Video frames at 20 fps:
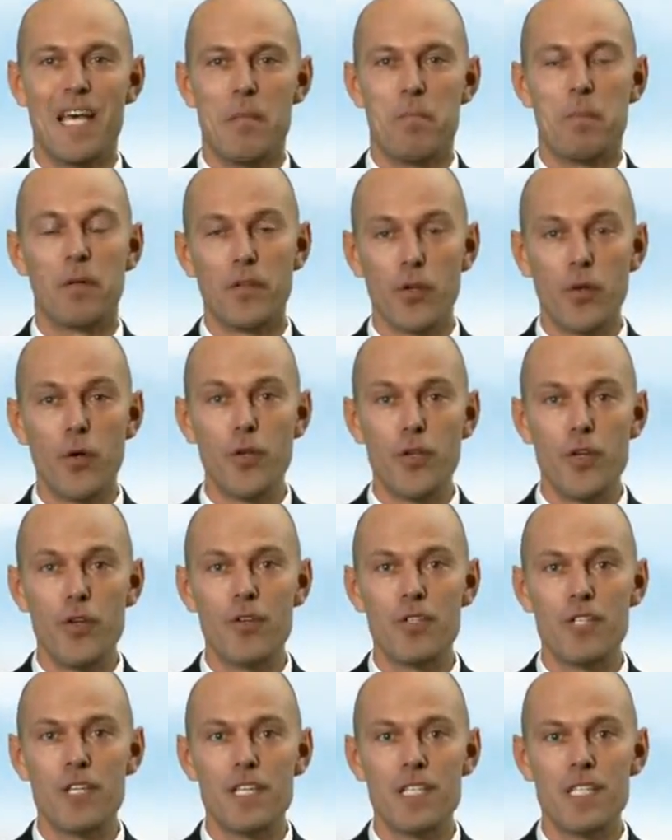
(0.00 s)
But the good
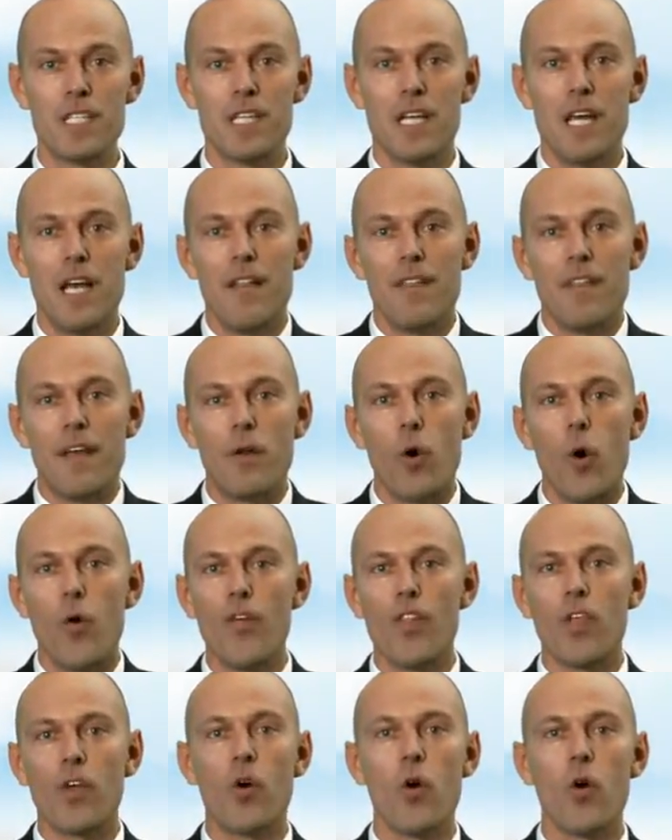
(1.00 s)
news is that
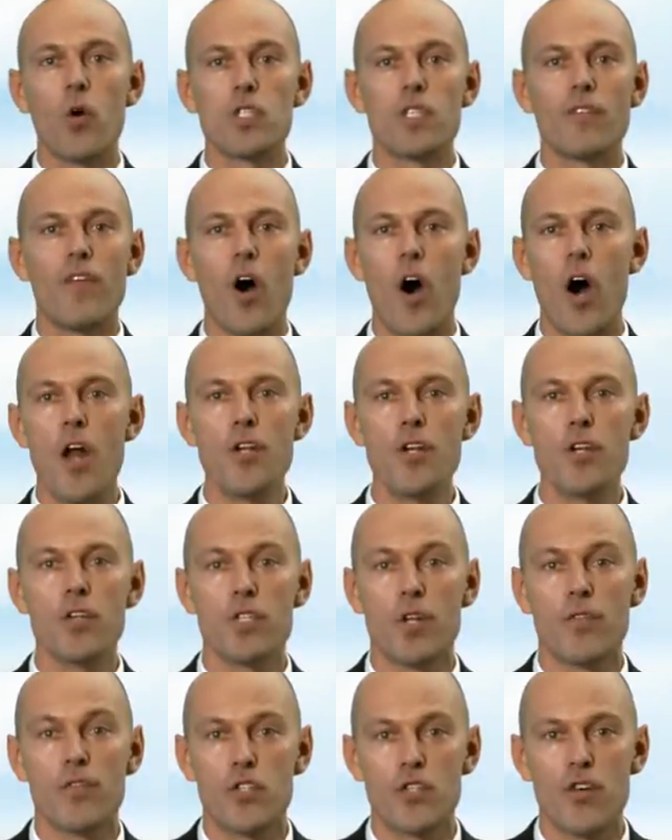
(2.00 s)
over the course of
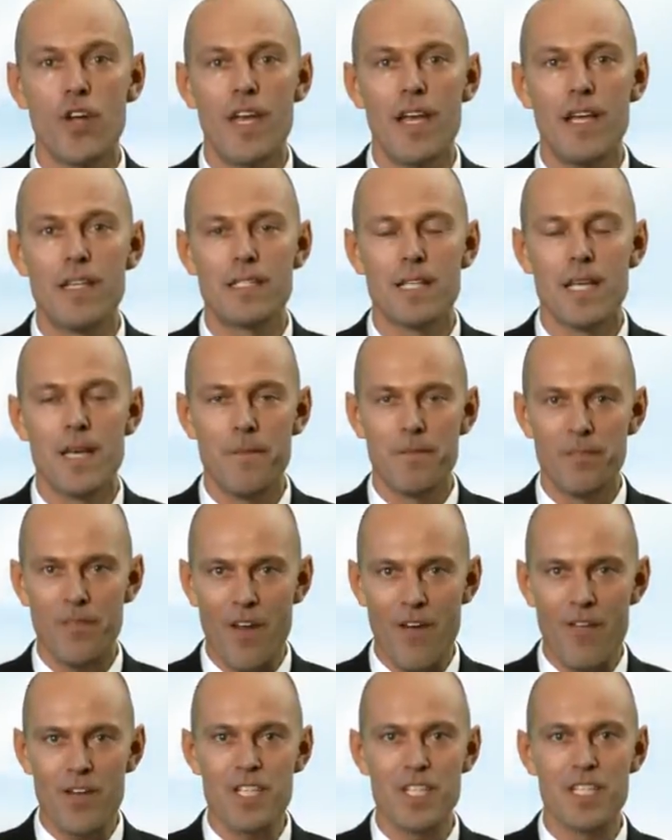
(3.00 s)
hundreds of trades,
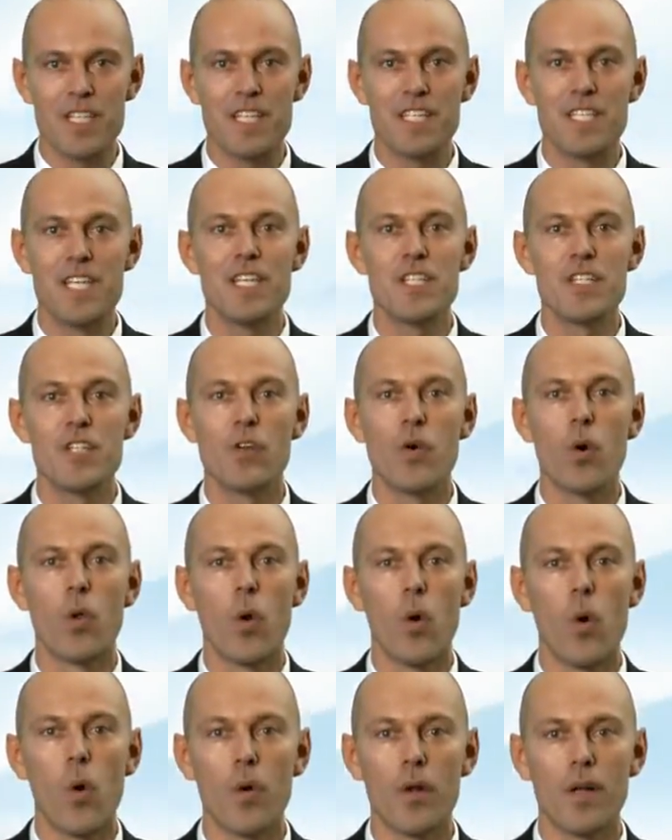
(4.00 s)
there is statistical
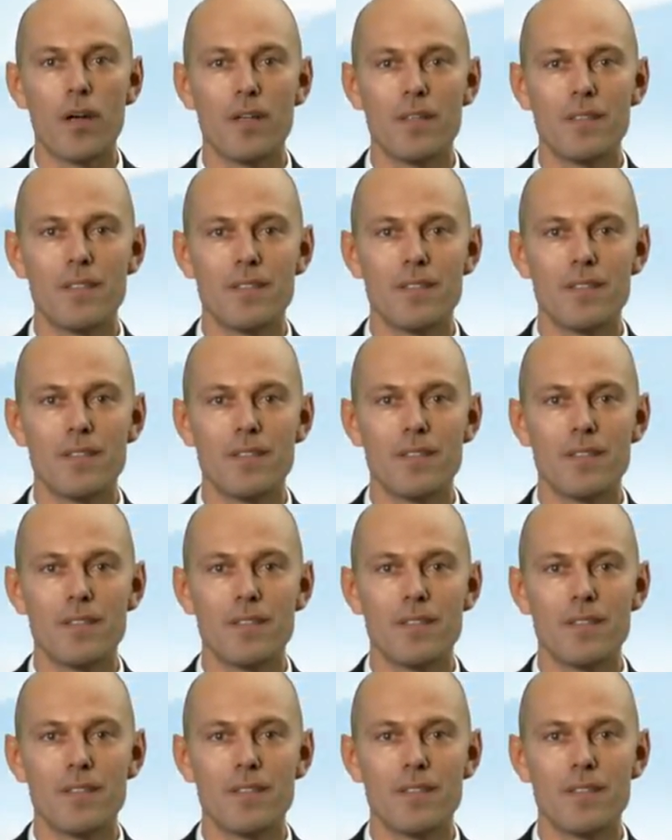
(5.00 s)
order.